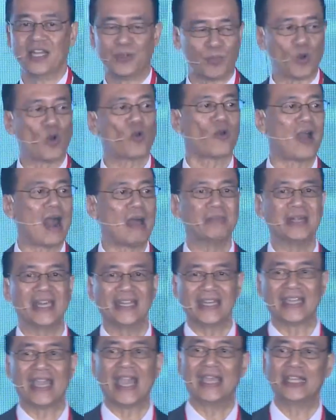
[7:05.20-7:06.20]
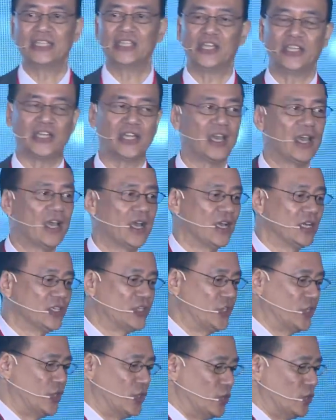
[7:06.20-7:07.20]
a program dedicated
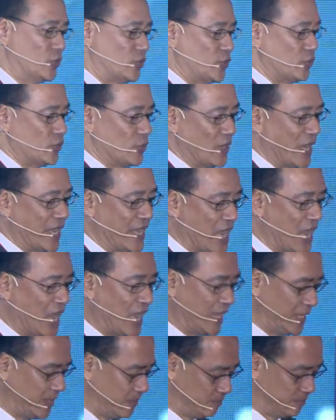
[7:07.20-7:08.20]
to AI.